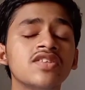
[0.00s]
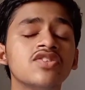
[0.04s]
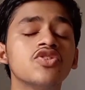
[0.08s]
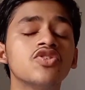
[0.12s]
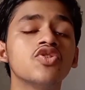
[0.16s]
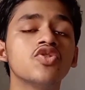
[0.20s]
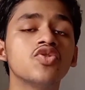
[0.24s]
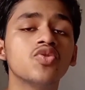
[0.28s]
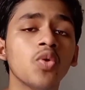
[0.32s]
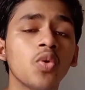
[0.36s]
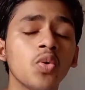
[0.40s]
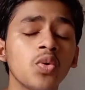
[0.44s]

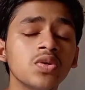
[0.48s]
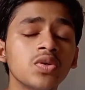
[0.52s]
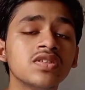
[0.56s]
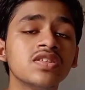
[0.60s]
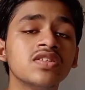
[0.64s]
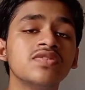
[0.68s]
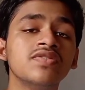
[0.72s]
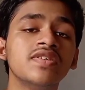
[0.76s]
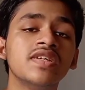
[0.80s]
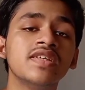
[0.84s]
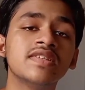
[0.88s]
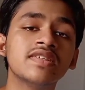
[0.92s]
It
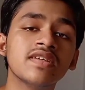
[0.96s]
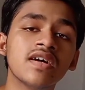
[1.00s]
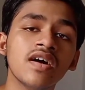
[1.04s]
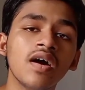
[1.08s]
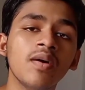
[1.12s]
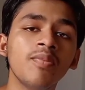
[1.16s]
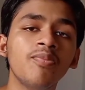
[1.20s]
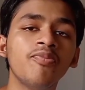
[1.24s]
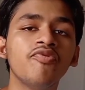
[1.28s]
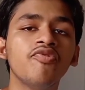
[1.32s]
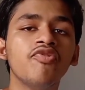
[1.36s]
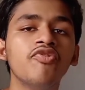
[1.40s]
stores
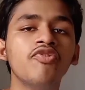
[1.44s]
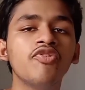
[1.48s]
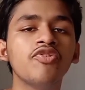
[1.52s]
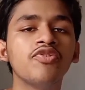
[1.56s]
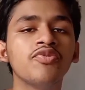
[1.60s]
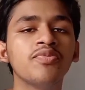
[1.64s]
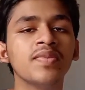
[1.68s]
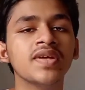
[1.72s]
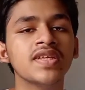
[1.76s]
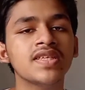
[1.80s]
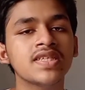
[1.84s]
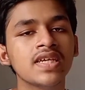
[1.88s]
reserved
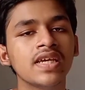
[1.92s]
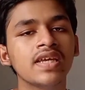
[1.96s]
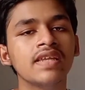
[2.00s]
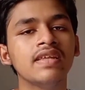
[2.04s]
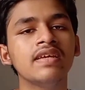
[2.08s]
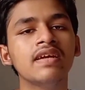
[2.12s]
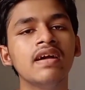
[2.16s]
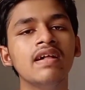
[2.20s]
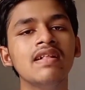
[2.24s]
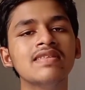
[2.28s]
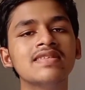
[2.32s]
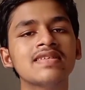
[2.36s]
food
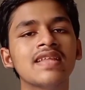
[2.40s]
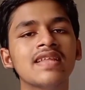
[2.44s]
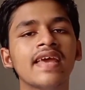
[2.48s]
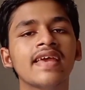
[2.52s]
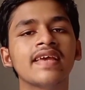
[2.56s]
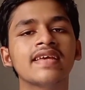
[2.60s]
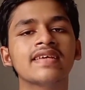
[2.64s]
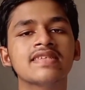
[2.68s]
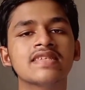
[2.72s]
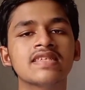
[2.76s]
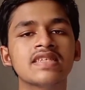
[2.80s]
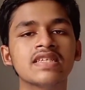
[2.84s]

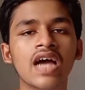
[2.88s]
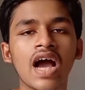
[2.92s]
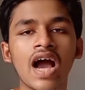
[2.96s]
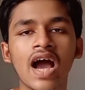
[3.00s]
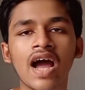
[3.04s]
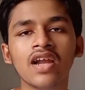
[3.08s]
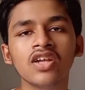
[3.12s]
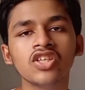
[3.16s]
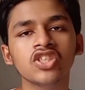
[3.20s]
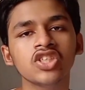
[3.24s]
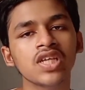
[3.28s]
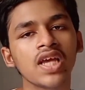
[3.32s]
materials like
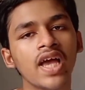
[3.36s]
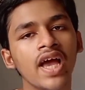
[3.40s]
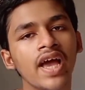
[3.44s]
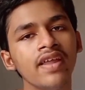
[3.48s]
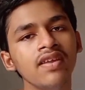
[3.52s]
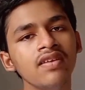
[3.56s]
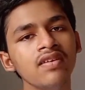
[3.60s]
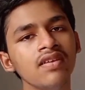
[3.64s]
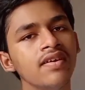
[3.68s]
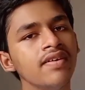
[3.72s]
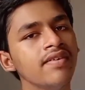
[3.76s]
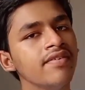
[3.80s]
starch
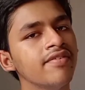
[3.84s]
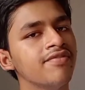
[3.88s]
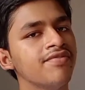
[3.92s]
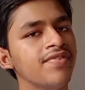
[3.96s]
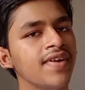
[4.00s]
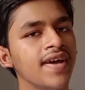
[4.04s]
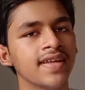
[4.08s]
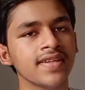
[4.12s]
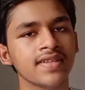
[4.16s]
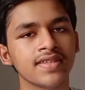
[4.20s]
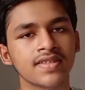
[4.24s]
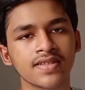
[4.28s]
and
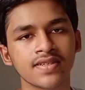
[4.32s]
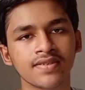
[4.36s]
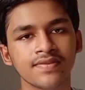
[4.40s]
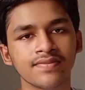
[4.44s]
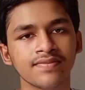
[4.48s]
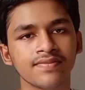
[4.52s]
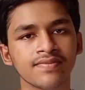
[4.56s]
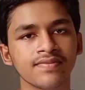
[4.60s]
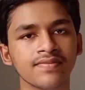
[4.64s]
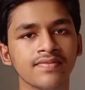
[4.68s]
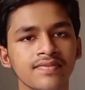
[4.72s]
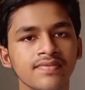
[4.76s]

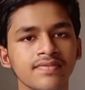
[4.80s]
fat.